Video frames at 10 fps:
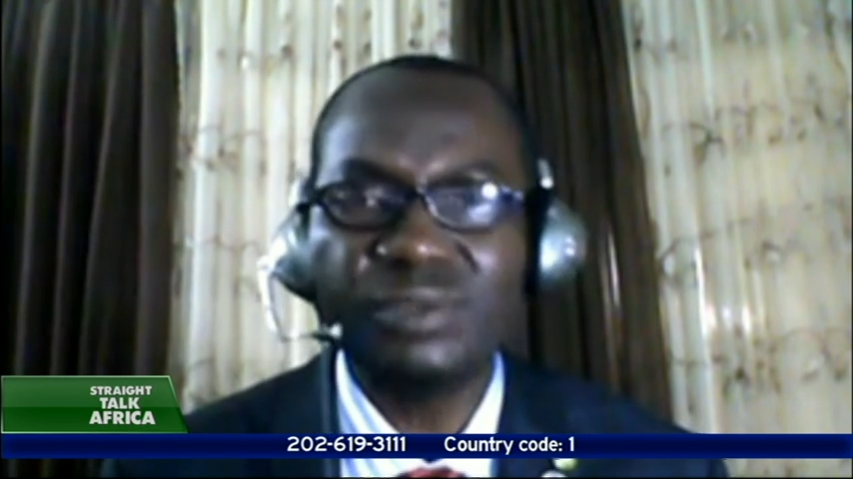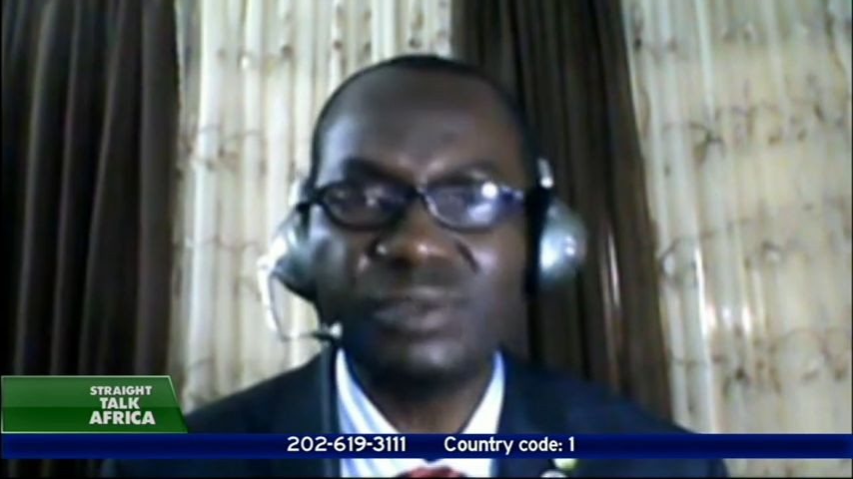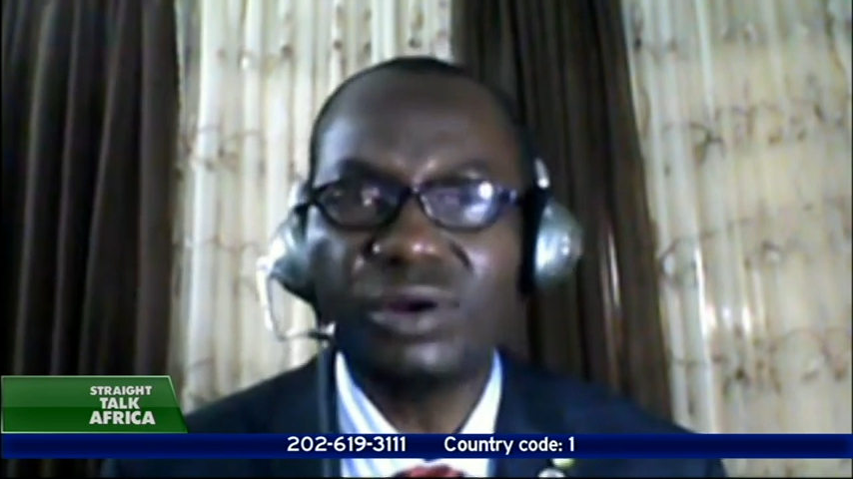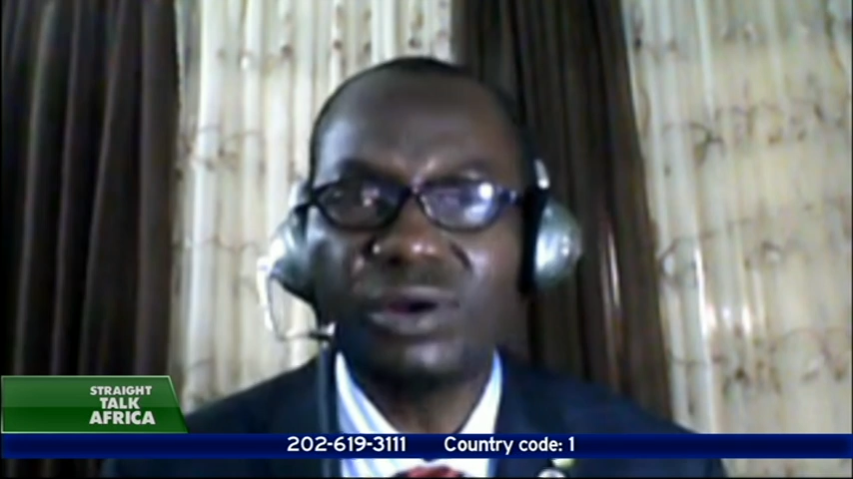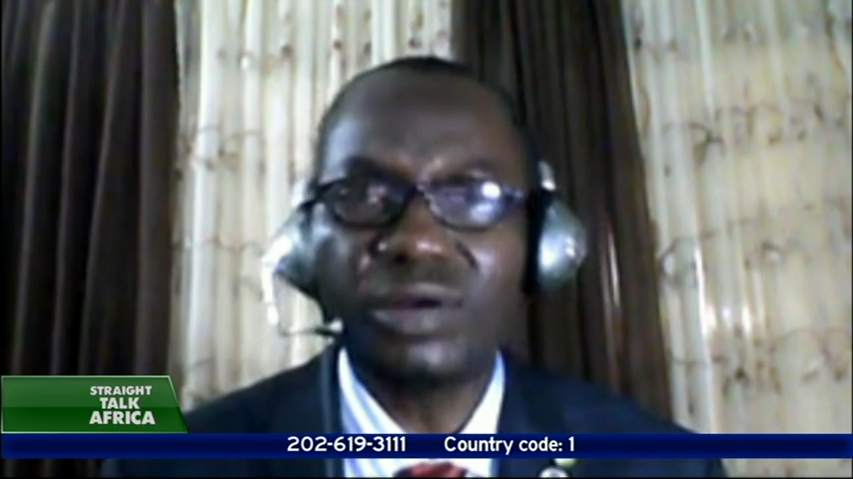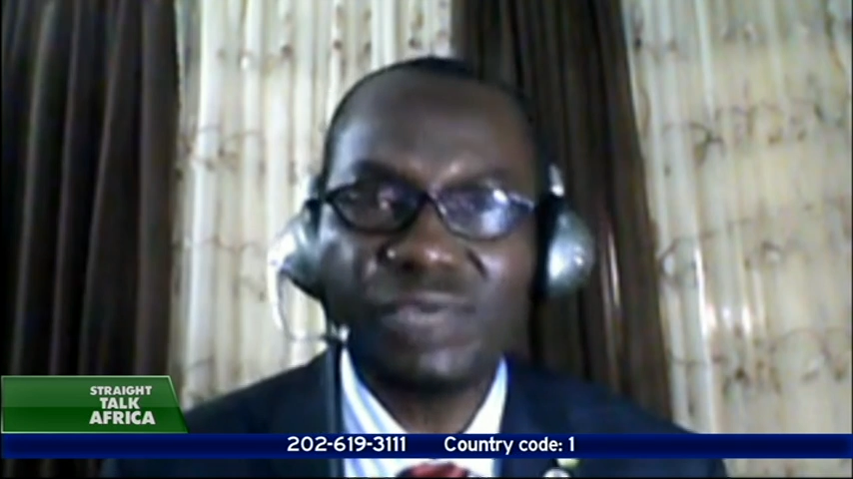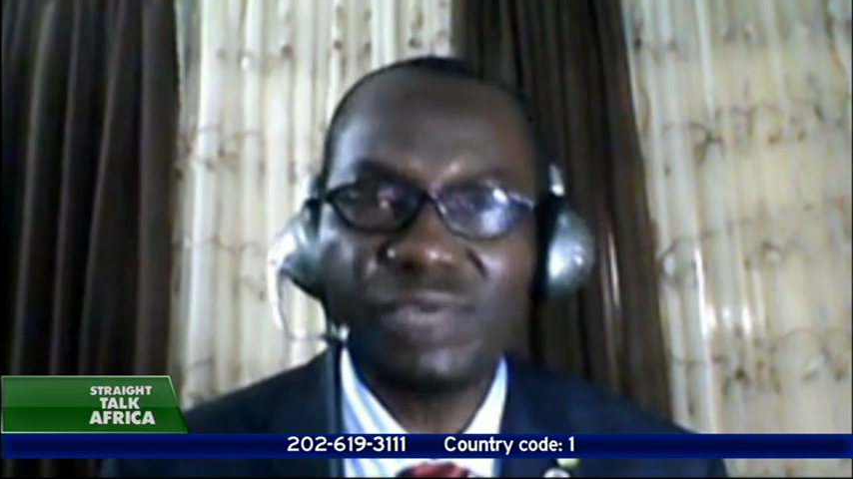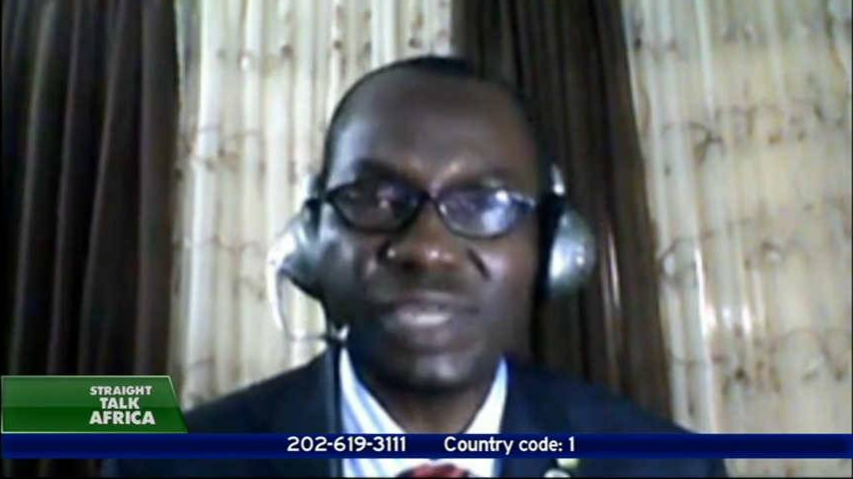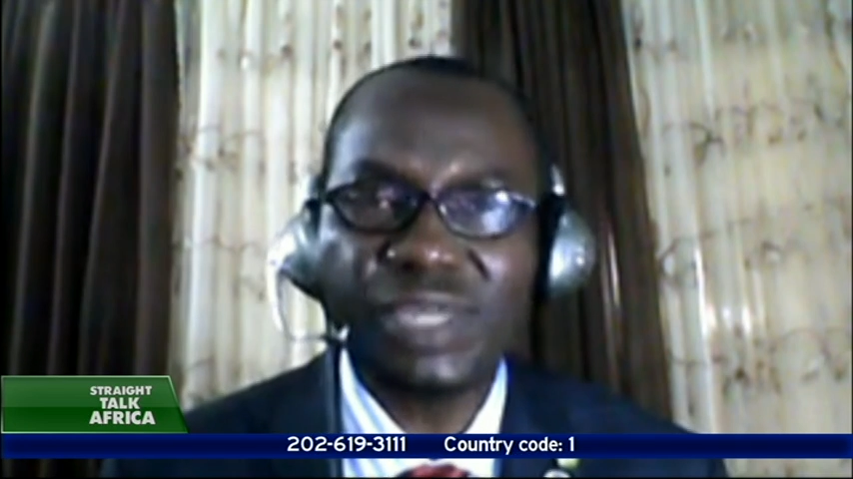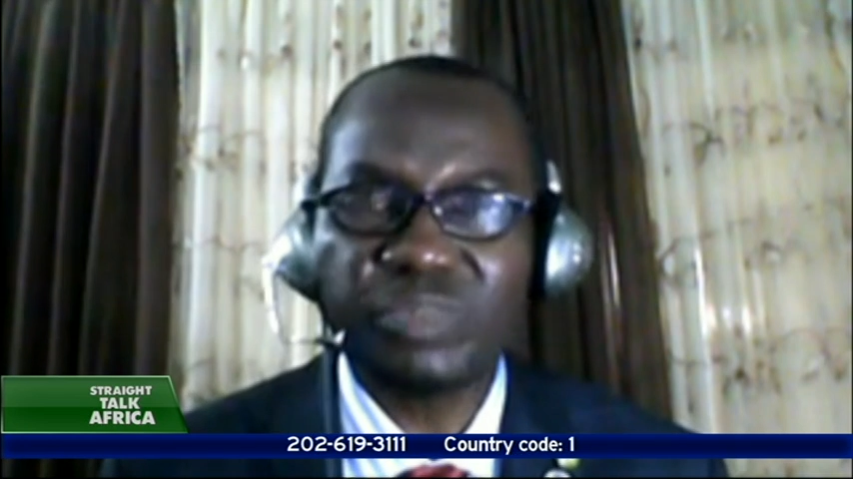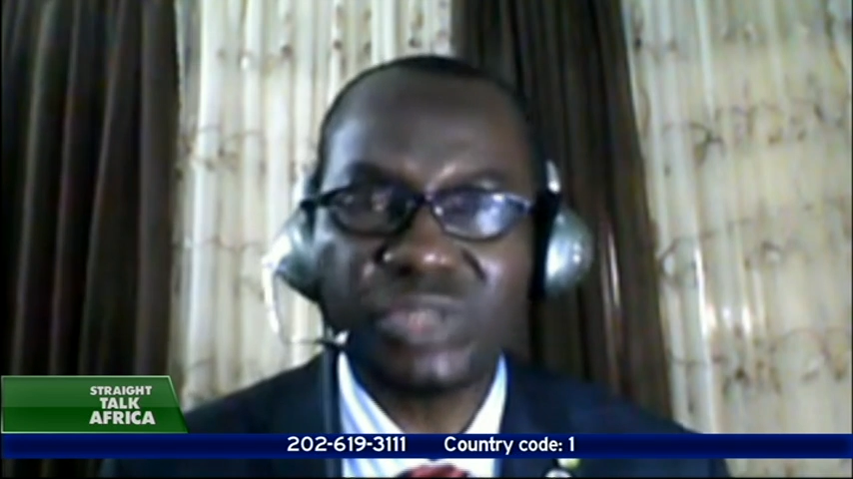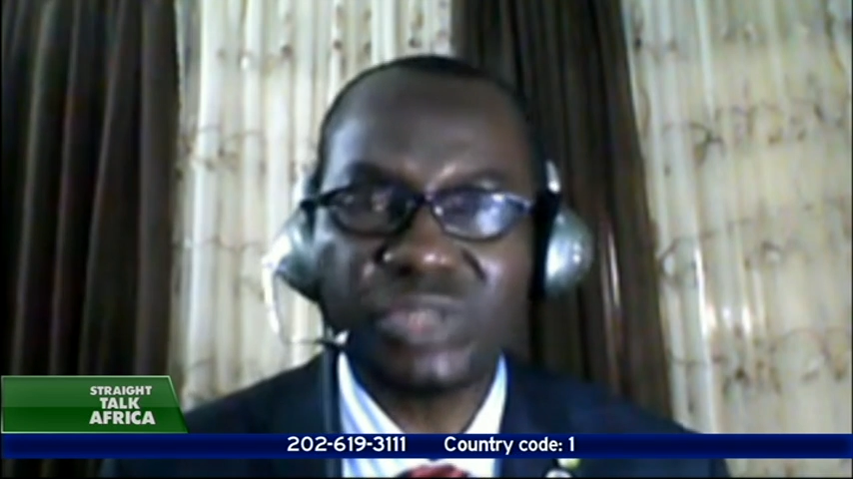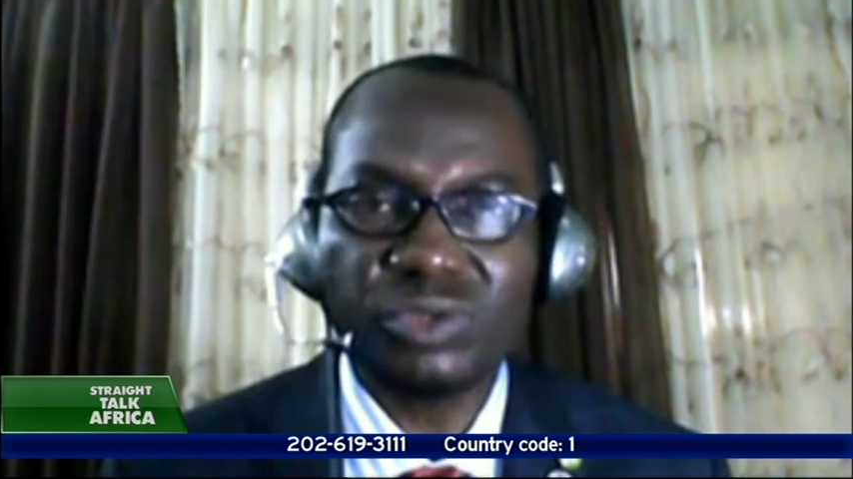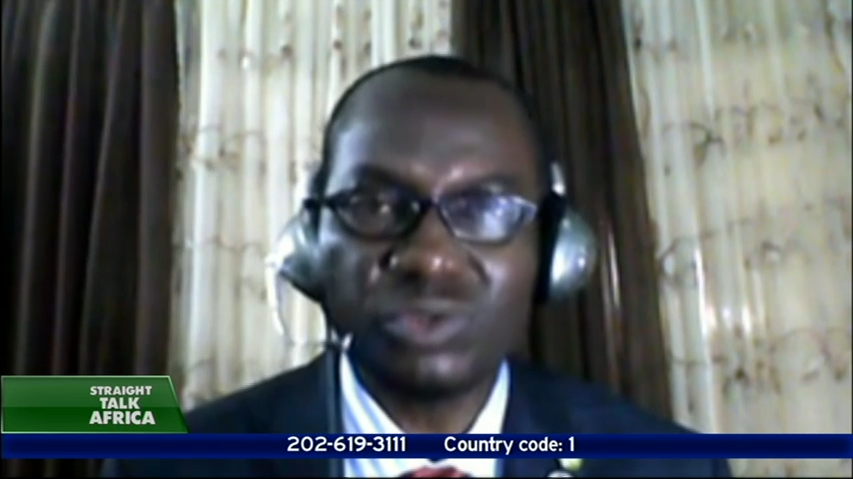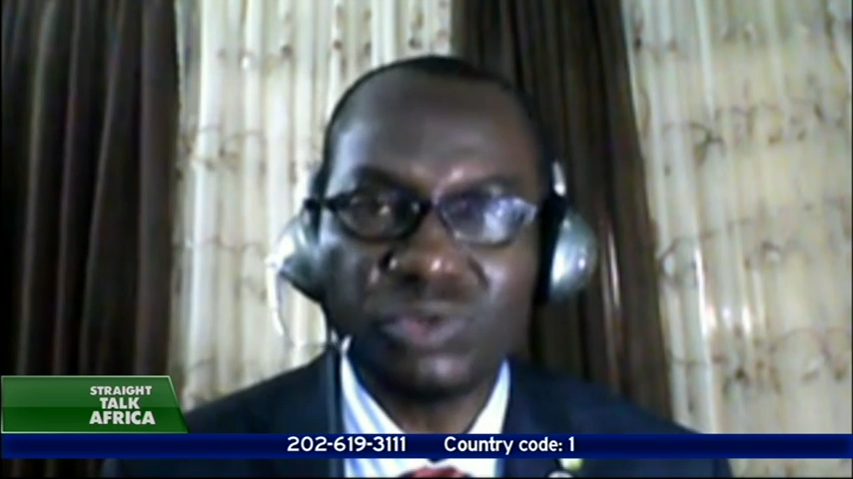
or giving expression to those